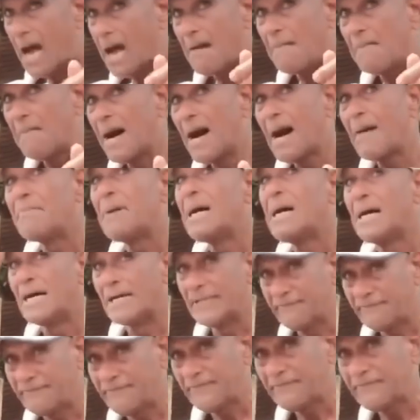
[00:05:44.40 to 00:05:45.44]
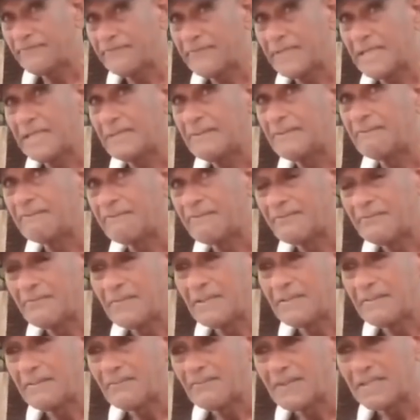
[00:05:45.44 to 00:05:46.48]
Um, I born 50,
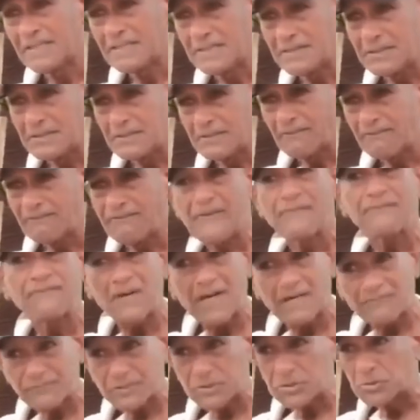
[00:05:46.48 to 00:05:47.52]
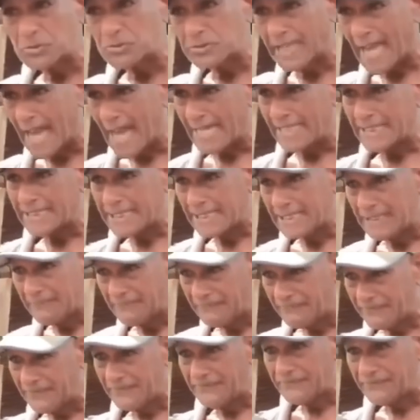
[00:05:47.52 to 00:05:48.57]
5th of June
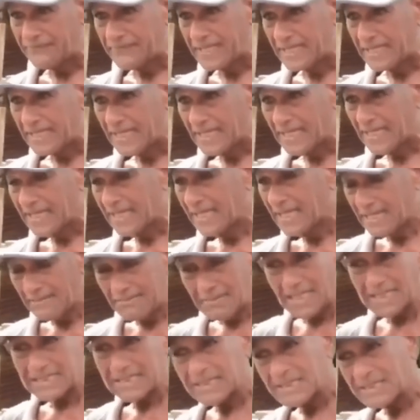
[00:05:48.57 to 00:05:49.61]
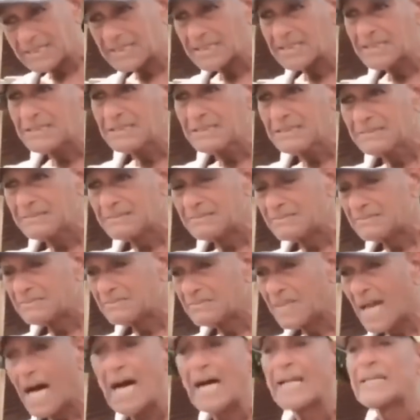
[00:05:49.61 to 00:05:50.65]
1950. But you know,
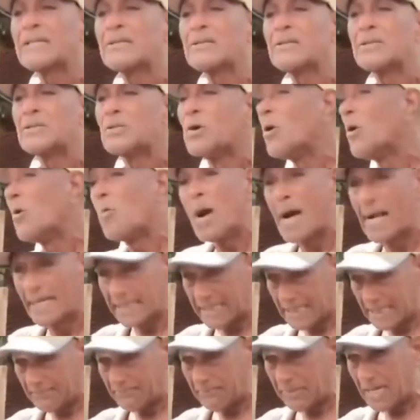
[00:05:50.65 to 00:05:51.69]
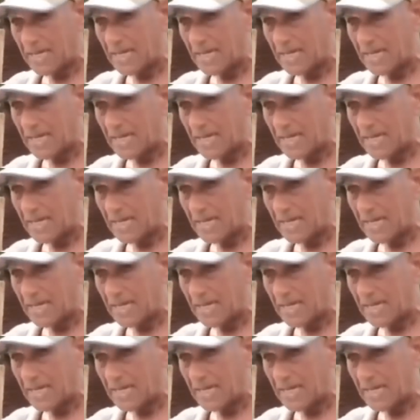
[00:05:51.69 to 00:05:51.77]
uh, no one